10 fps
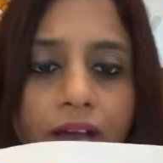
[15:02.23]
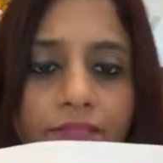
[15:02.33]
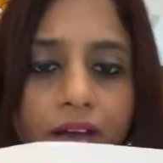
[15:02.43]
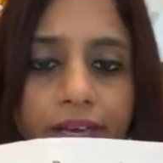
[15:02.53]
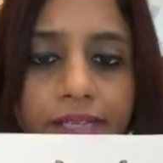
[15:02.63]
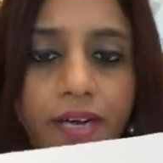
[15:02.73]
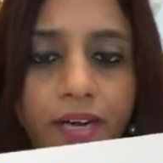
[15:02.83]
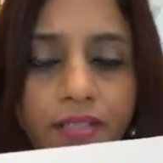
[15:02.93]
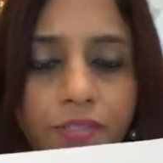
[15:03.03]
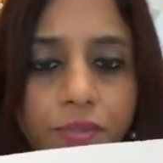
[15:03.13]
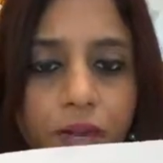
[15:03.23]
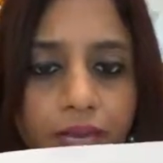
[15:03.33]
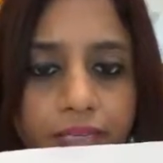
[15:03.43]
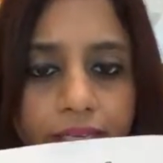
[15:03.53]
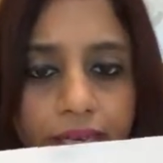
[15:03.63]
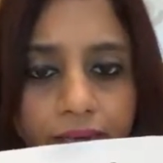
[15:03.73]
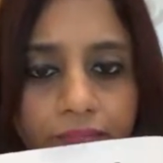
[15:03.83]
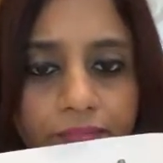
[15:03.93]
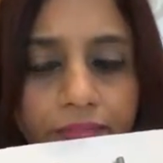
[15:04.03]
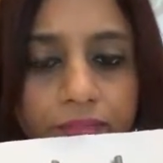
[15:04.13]
have I can't to I
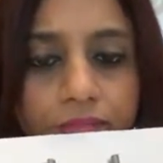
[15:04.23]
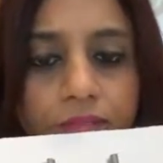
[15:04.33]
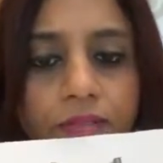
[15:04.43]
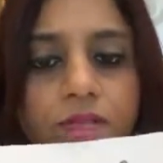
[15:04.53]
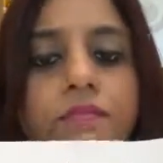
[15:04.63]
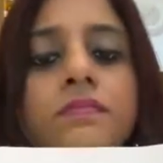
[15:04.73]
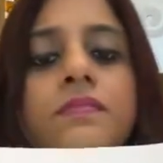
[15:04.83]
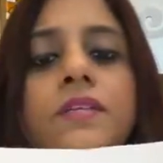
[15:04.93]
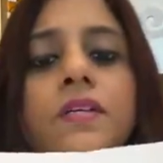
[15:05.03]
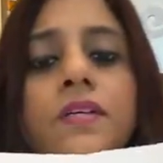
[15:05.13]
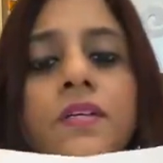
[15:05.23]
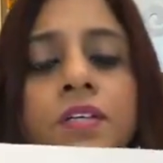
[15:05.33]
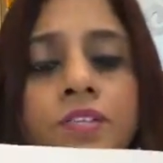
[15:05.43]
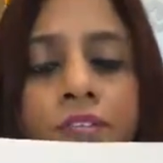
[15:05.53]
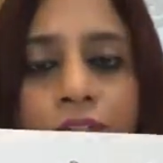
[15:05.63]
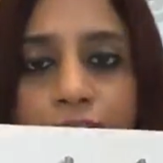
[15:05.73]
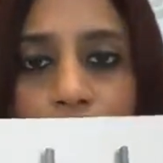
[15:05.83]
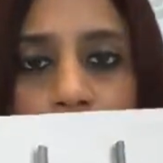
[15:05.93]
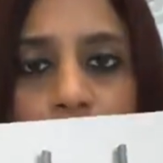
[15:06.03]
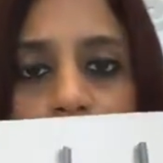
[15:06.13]
can. So if any of